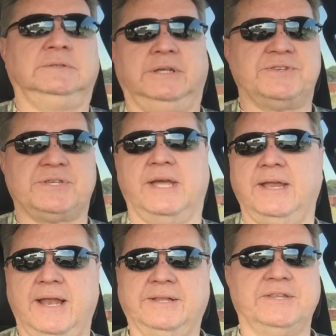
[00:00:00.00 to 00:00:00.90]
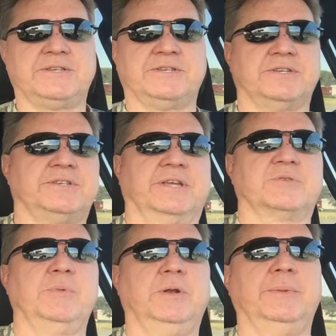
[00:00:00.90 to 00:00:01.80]
let's say, like this is a
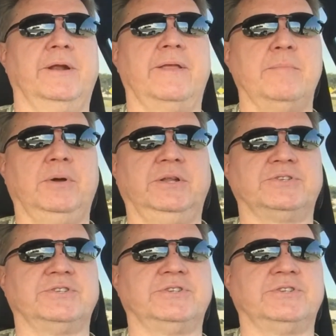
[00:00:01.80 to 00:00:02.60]
6mm, that bullet's a